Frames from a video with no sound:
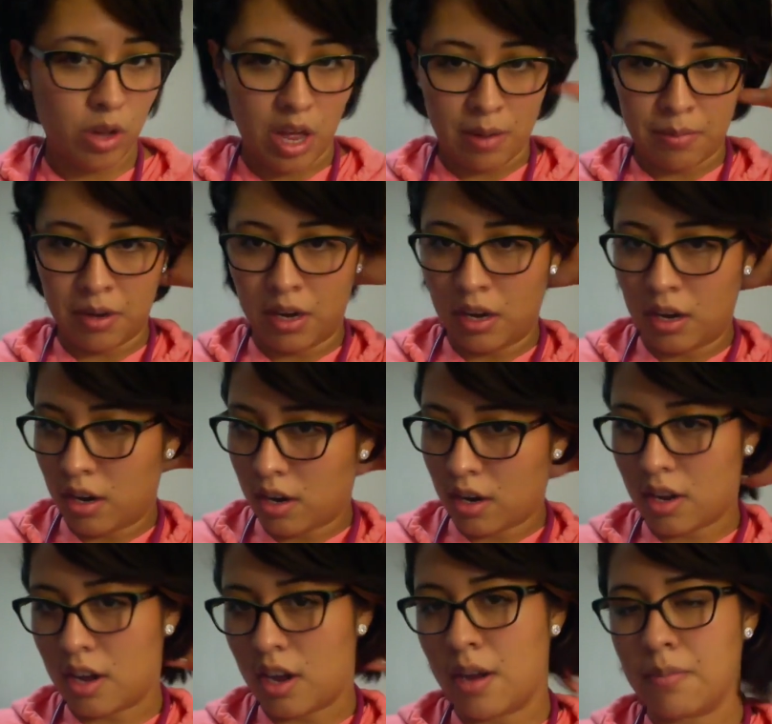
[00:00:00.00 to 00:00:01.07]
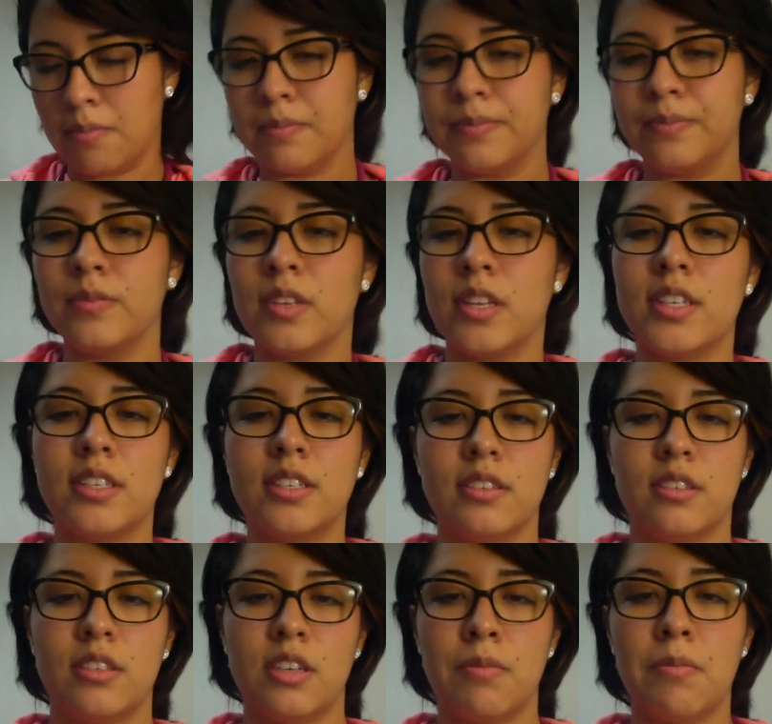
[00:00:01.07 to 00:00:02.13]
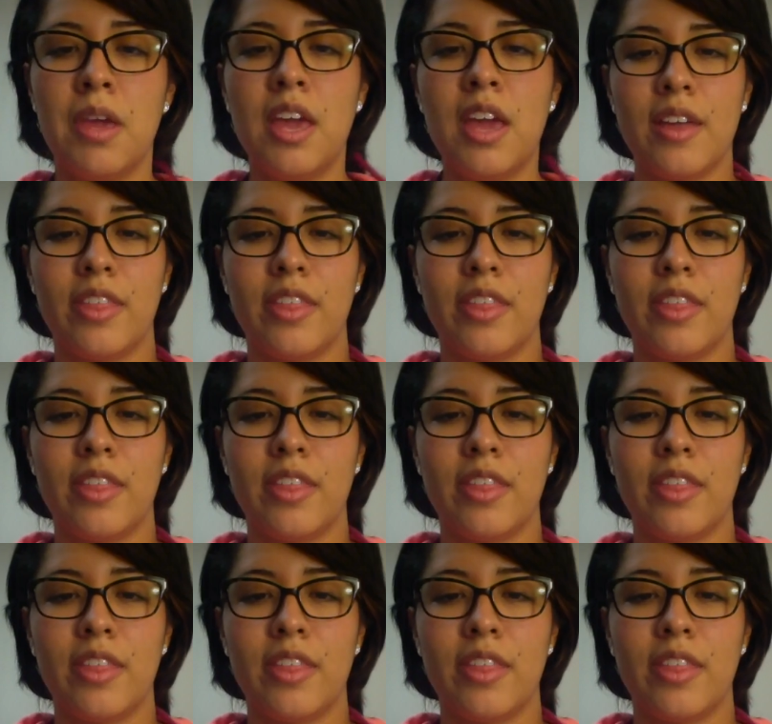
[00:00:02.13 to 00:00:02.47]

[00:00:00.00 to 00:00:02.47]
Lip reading: I mean, to me,